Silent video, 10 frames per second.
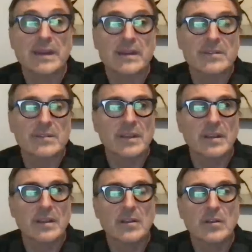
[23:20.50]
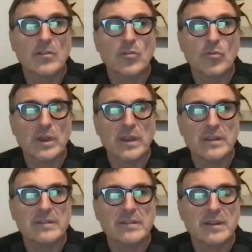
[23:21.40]
That is a
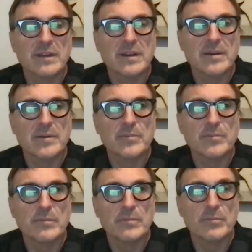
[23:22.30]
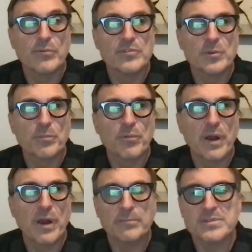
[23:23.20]
great, so
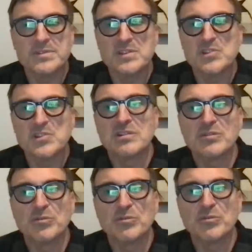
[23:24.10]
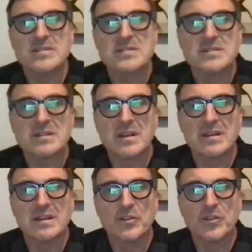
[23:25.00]
Pratt, position, race,
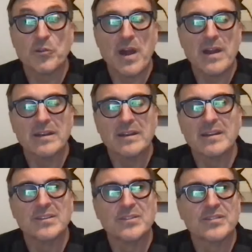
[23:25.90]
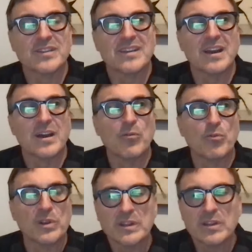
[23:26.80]
and threat is a
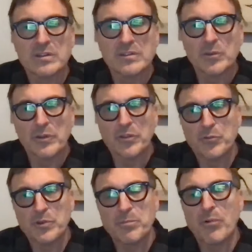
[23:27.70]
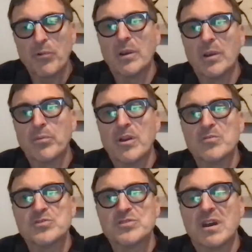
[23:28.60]
really good sort of three-prong
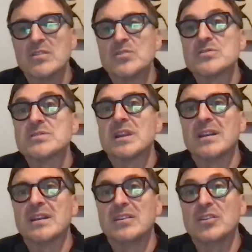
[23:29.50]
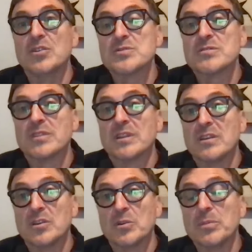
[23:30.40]
approach to understanding use of the
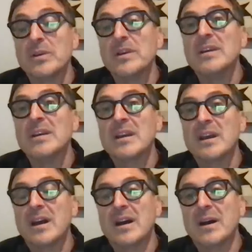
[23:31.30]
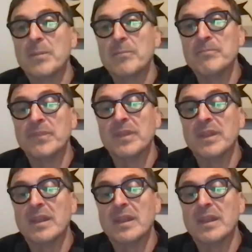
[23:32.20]
cube. Mm-hmm.